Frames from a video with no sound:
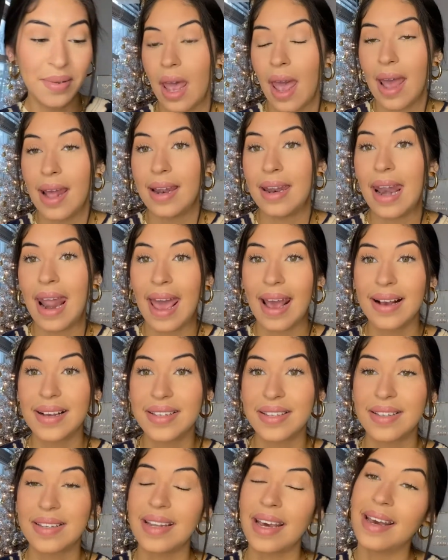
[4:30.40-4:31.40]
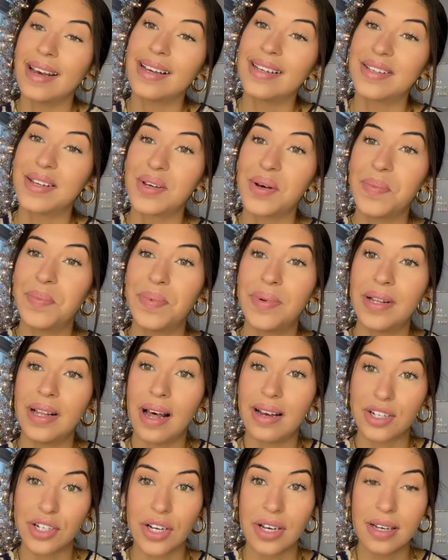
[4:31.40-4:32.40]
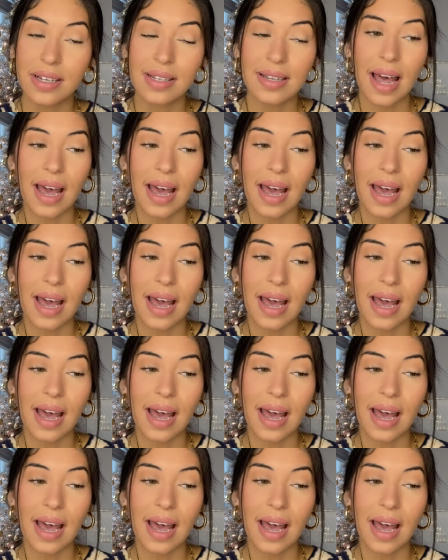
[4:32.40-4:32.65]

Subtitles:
Next is blushes.